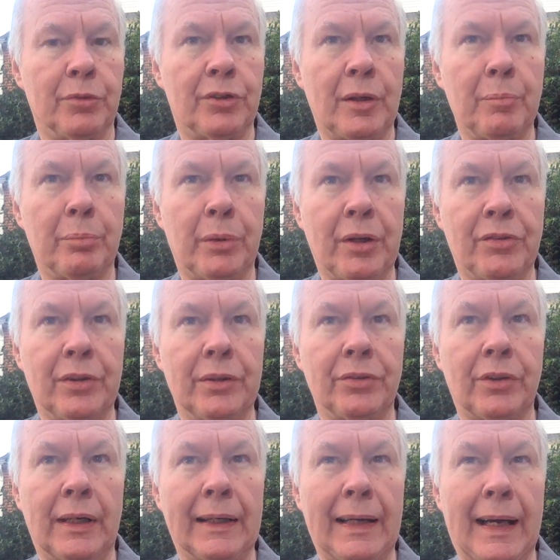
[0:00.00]
Some
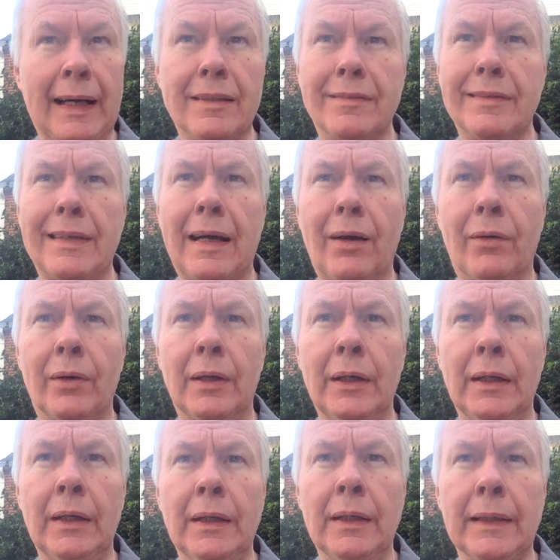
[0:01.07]
presidents like Eisenhower,
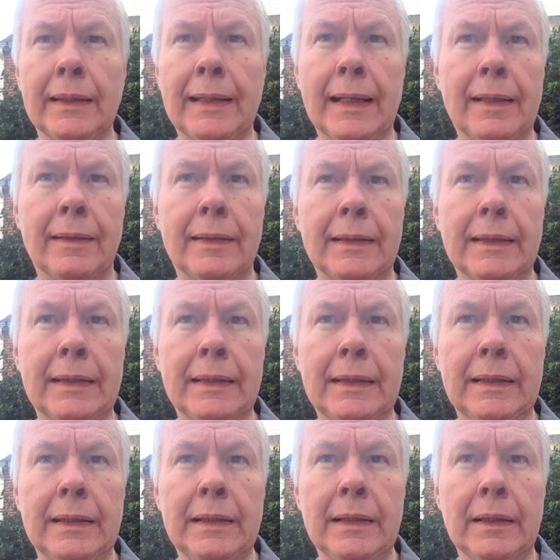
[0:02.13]

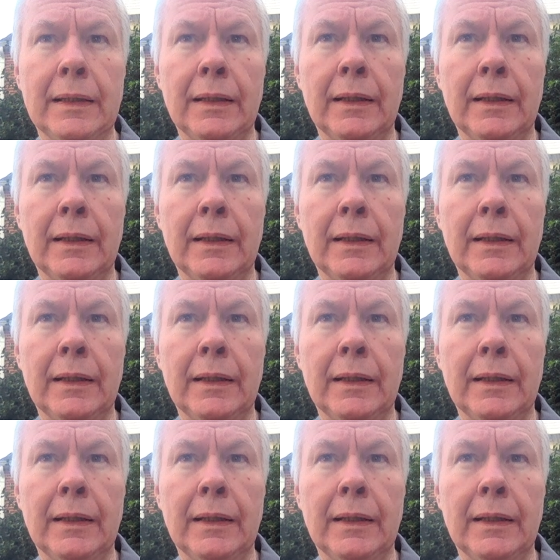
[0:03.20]
Kennedy,